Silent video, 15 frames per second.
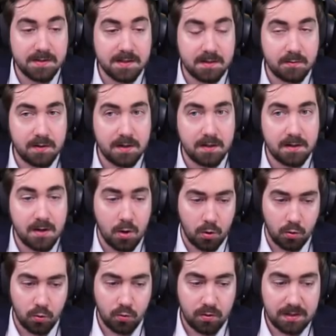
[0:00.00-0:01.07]
anywhere? No.
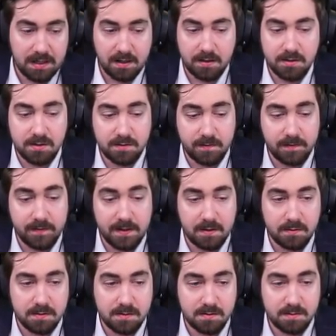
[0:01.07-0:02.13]
They're just for
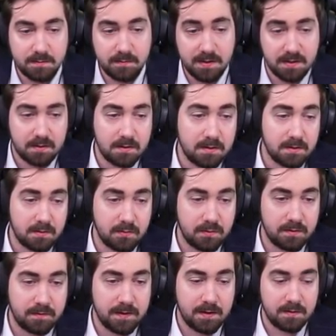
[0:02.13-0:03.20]
videos. But you could look through
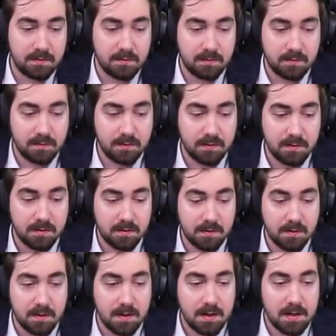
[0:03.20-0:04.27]
the video.
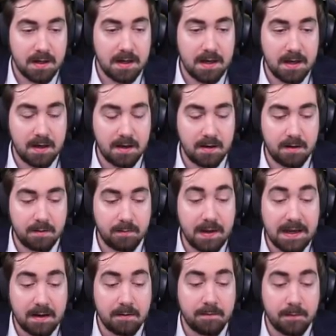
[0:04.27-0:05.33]
But
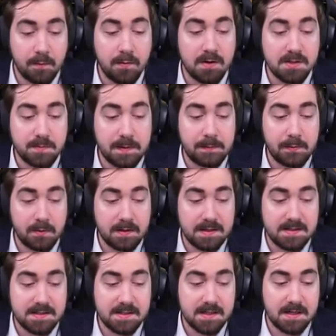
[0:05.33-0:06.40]
yeah, for most people,
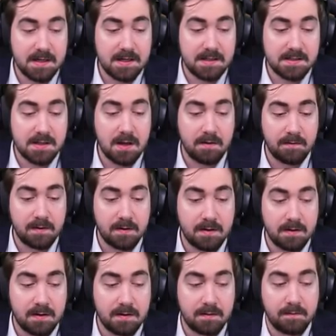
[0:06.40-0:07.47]
it's not,
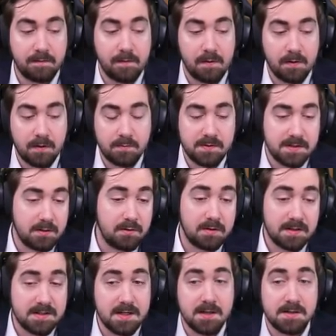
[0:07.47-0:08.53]
obviously
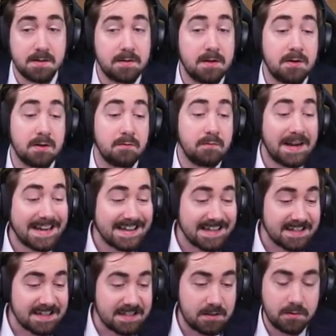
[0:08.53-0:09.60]
it's not something you can
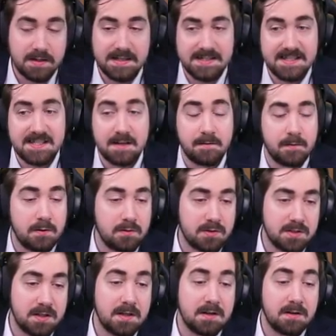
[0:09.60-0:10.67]
regularly do in SSF. You
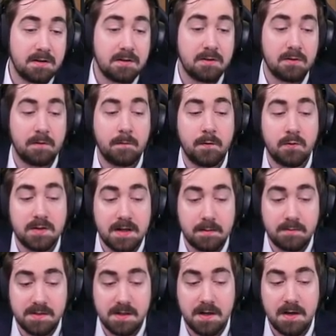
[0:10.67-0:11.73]
usually can do it a few
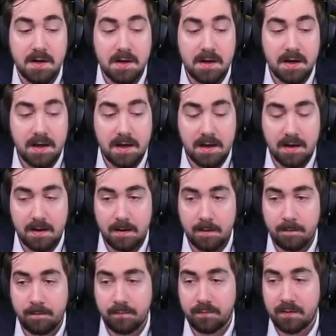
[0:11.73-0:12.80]
times.
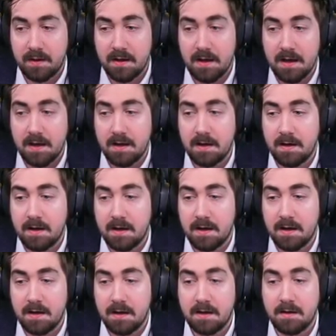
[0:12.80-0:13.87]

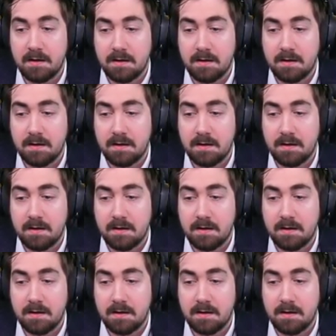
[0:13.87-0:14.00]
Yeah,